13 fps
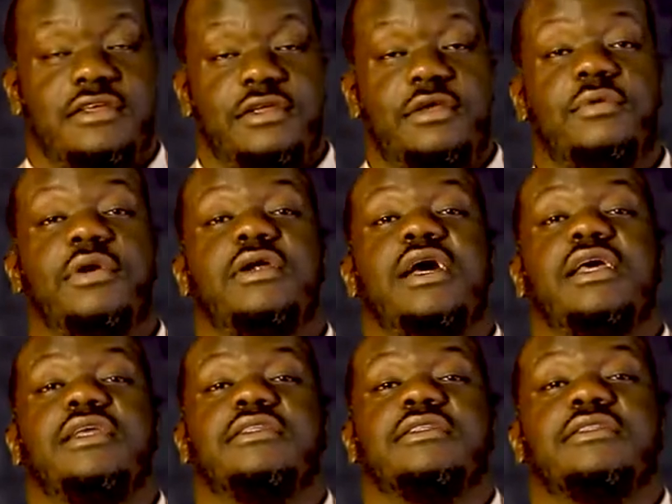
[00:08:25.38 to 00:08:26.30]
you were
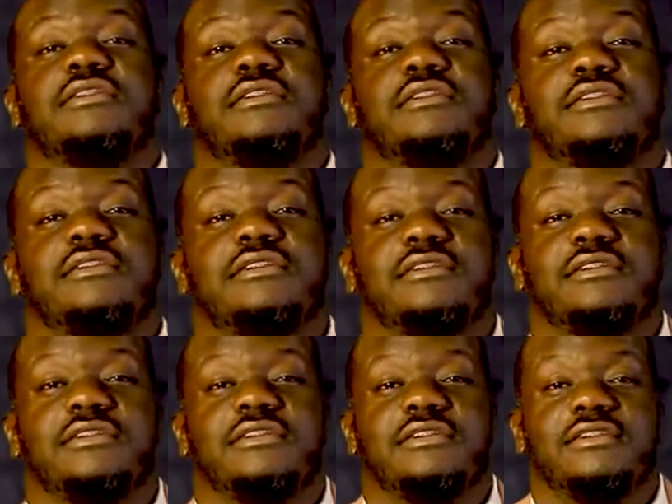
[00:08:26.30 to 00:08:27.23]
right.
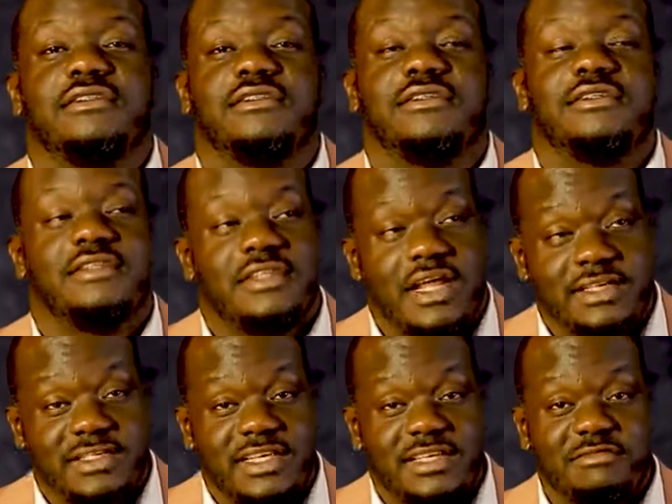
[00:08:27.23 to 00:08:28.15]
That
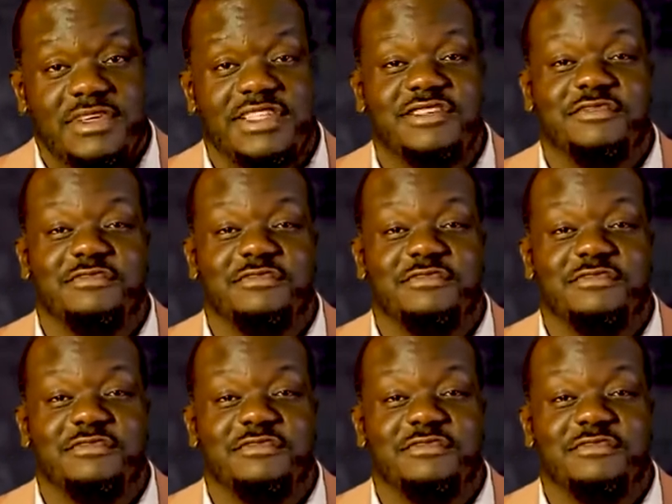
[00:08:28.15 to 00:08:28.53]
statement